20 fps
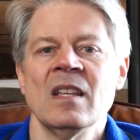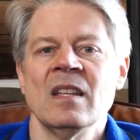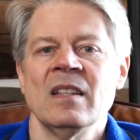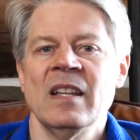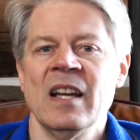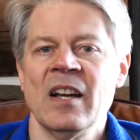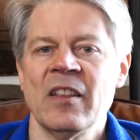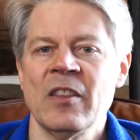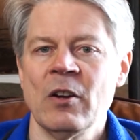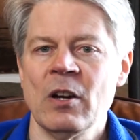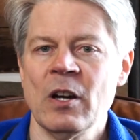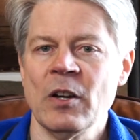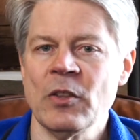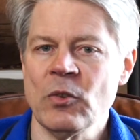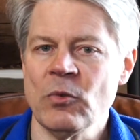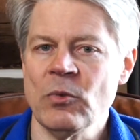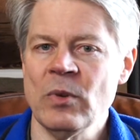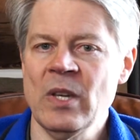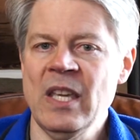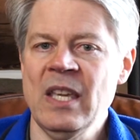Now, there are
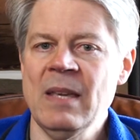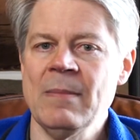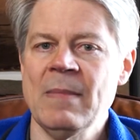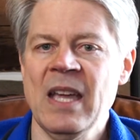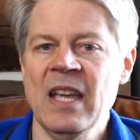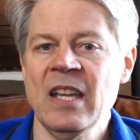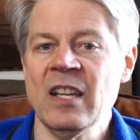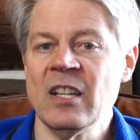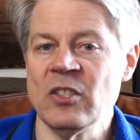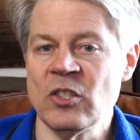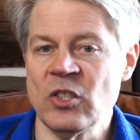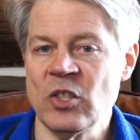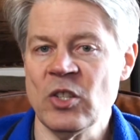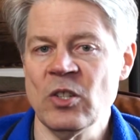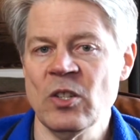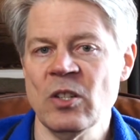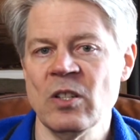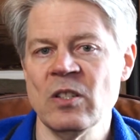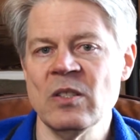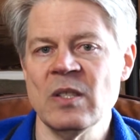three main
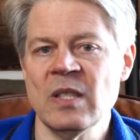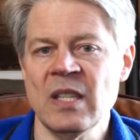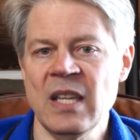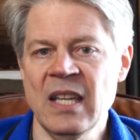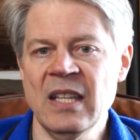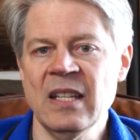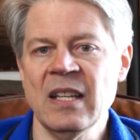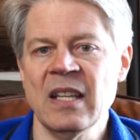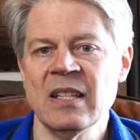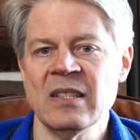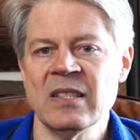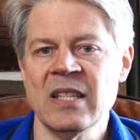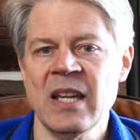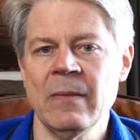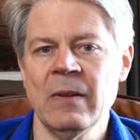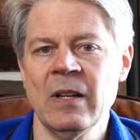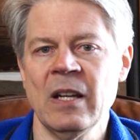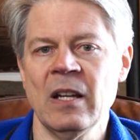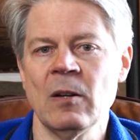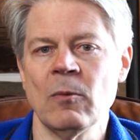concerns in
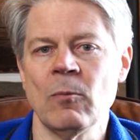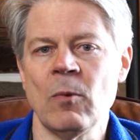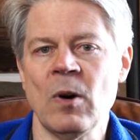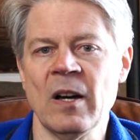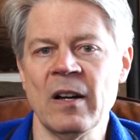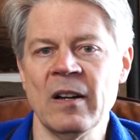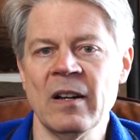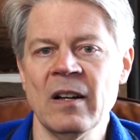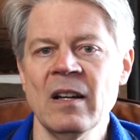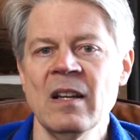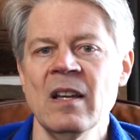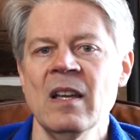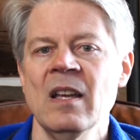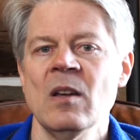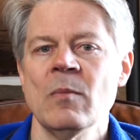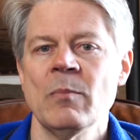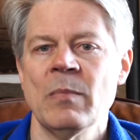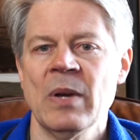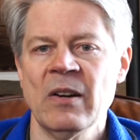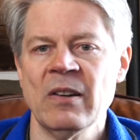contaminated water:
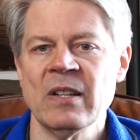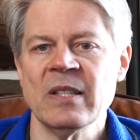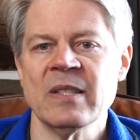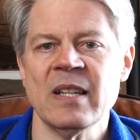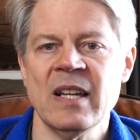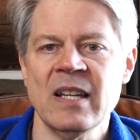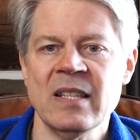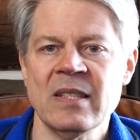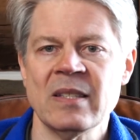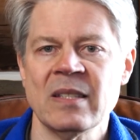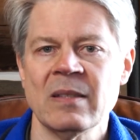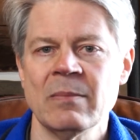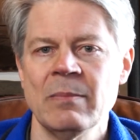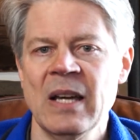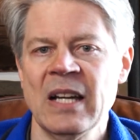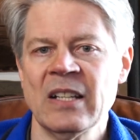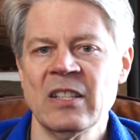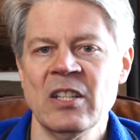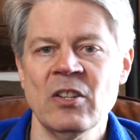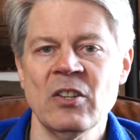parasites,
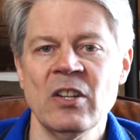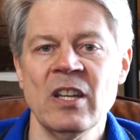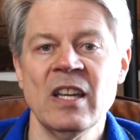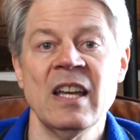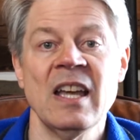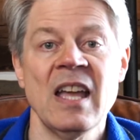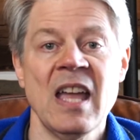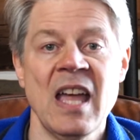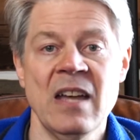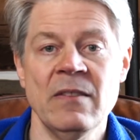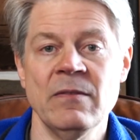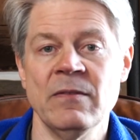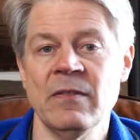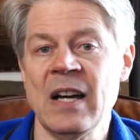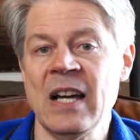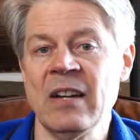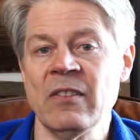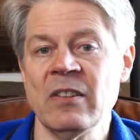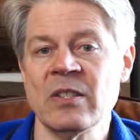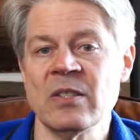bacteria, and
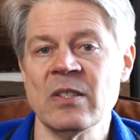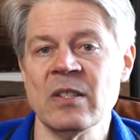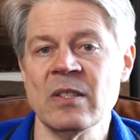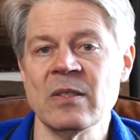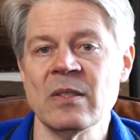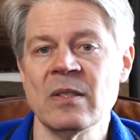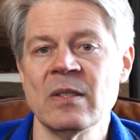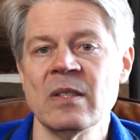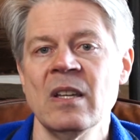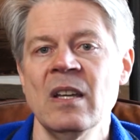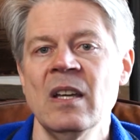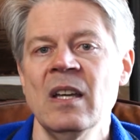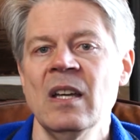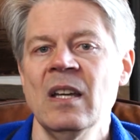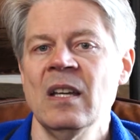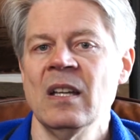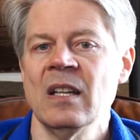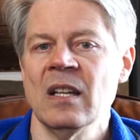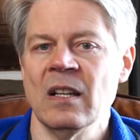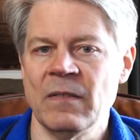viruses.
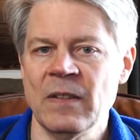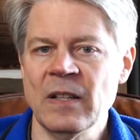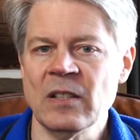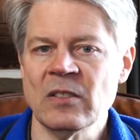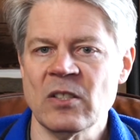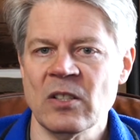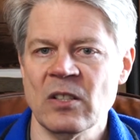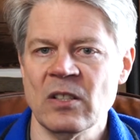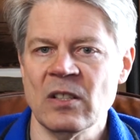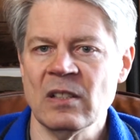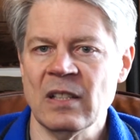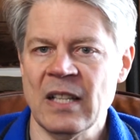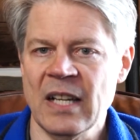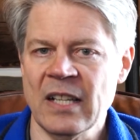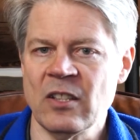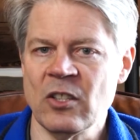A filter like